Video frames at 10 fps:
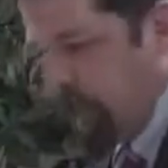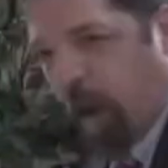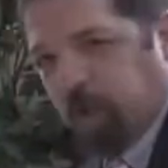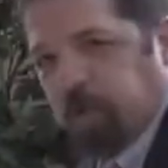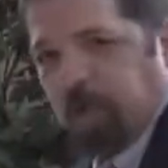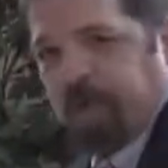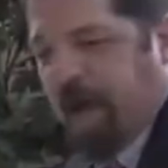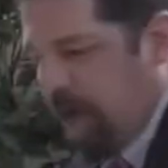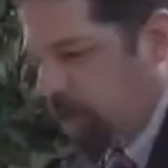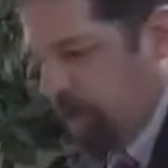notice what the
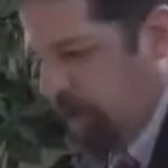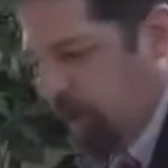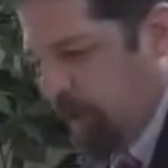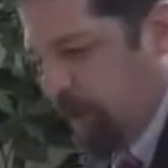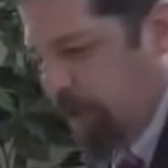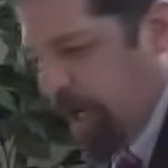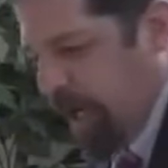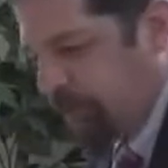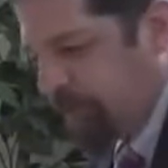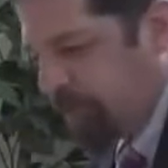angel of the Lord
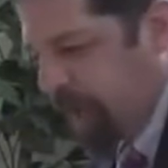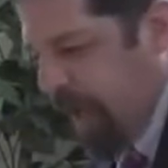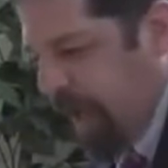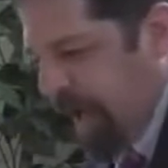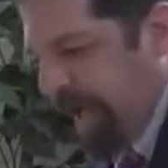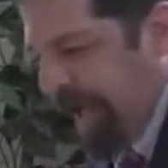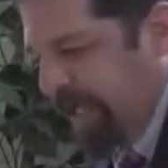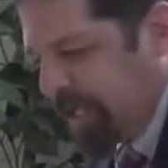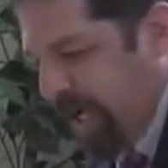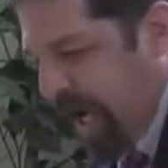says. He
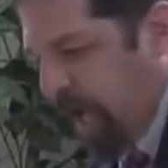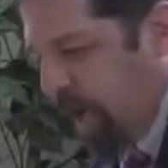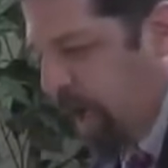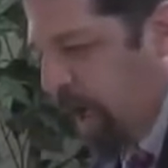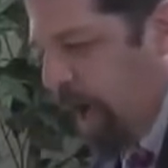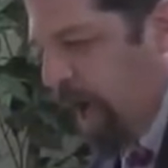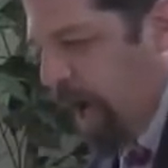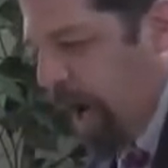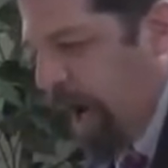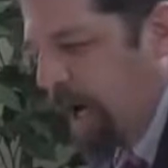said,
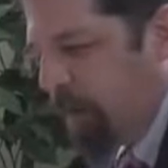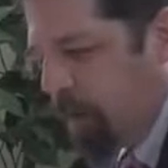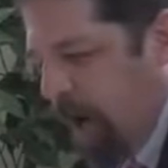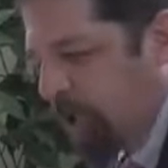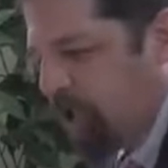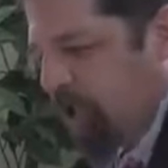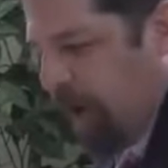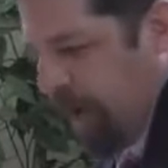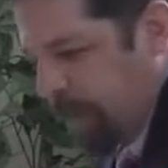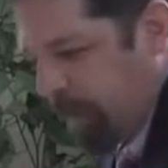"I brought you
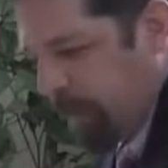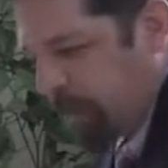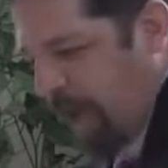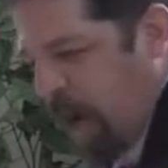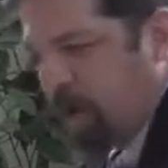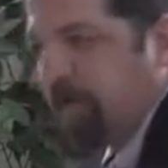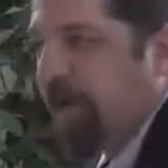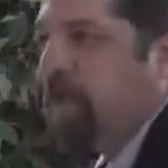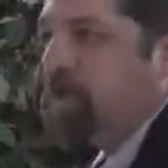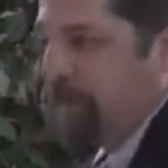up out of
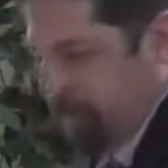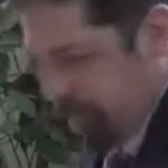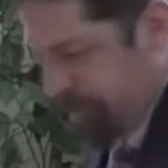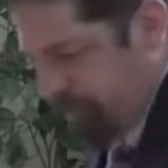Egypt